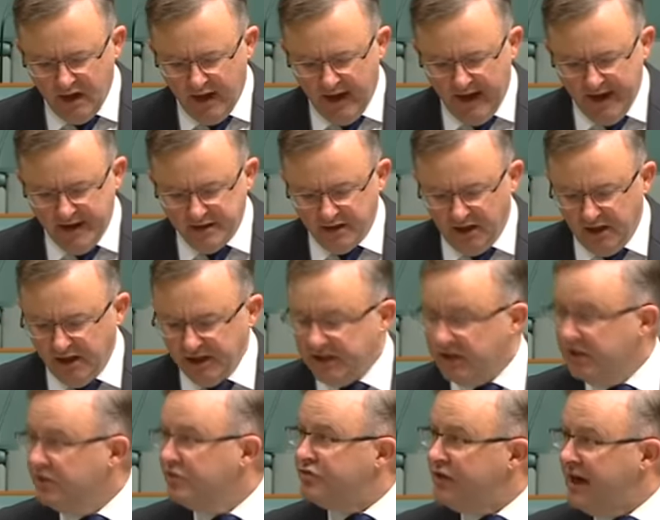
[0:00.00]
And I
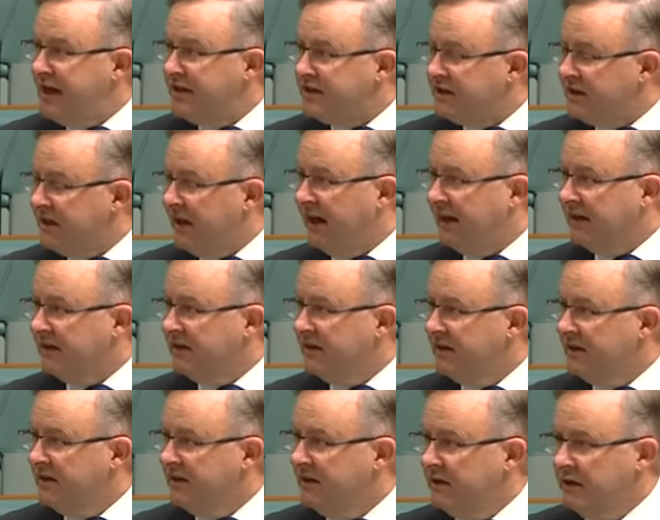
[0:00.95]
congratulate
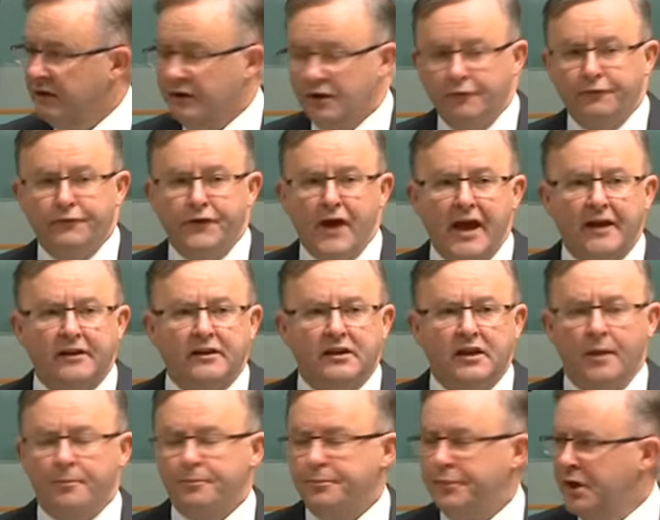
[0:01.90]
the fact
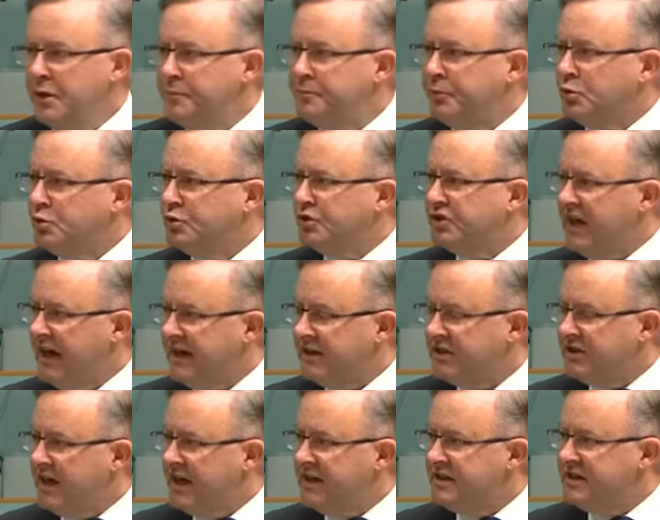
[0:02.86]
that people
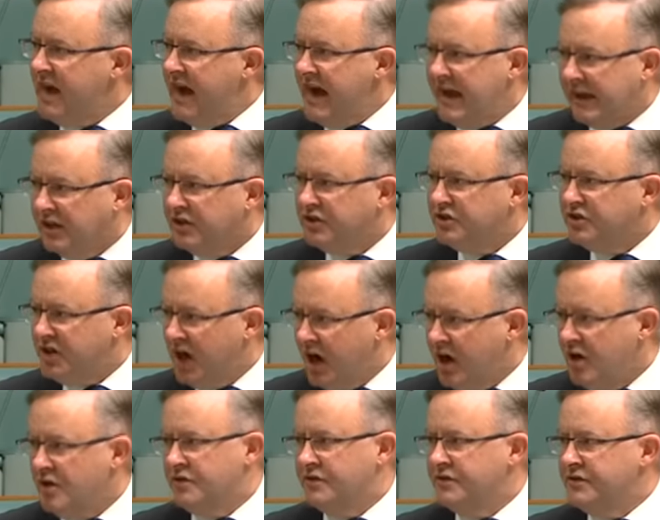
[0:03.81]
such as Alan
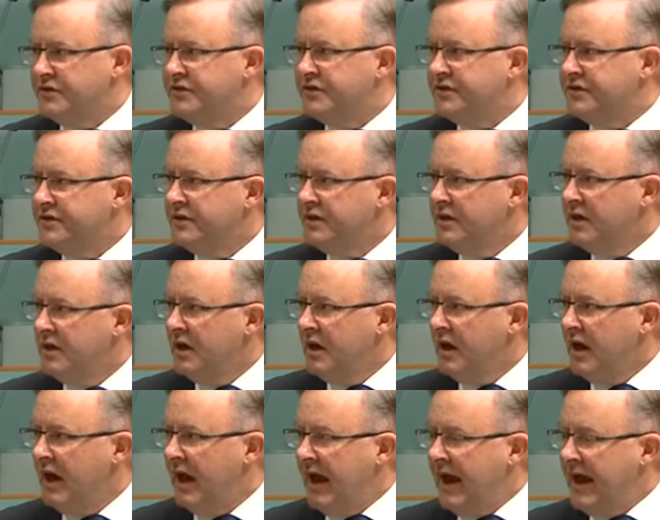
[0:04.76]
Jones
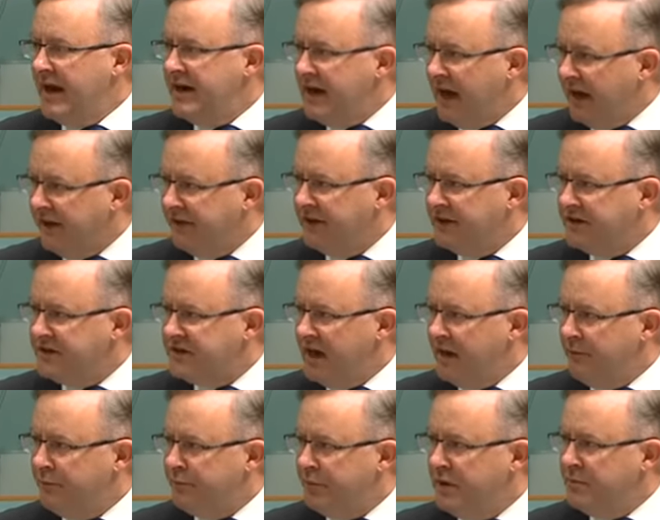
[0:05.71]
and others
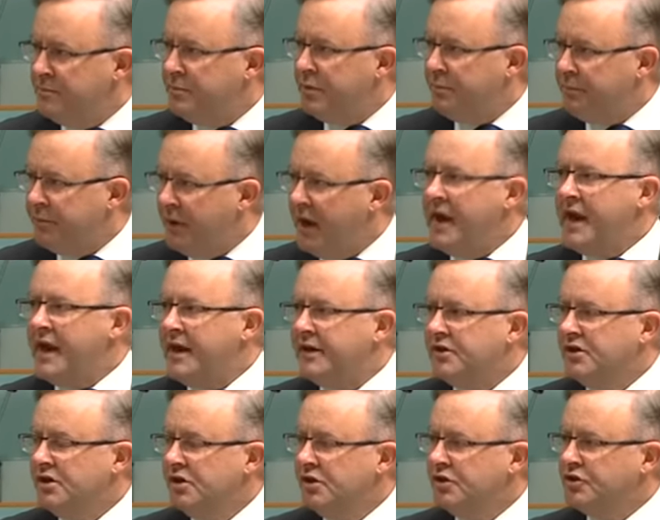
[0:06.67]
have been
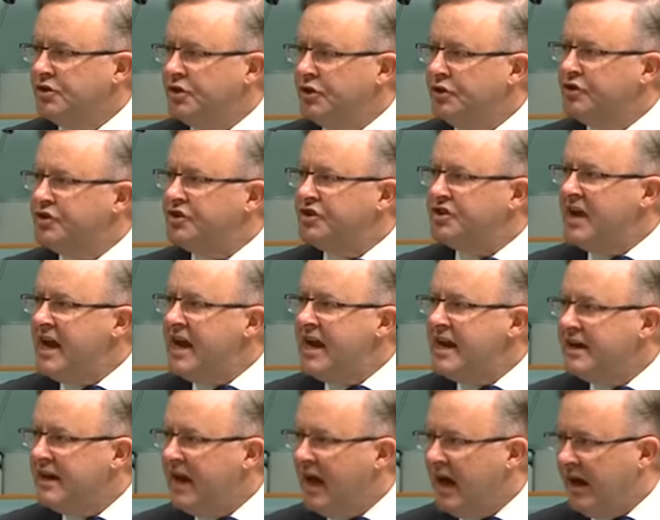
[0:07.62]
prepared to
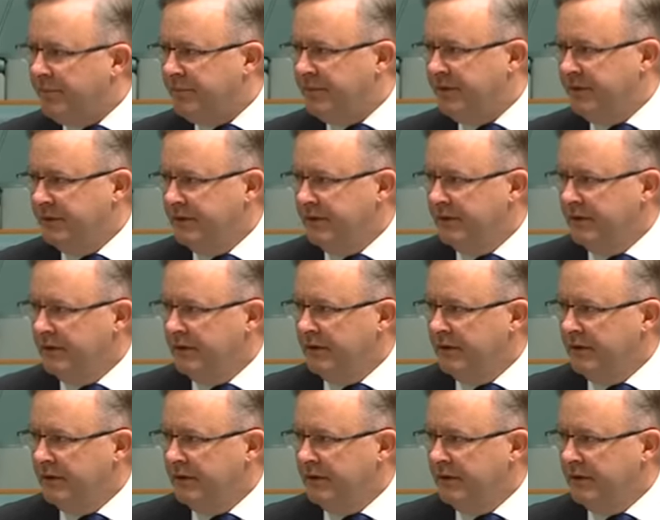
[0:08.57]
stand up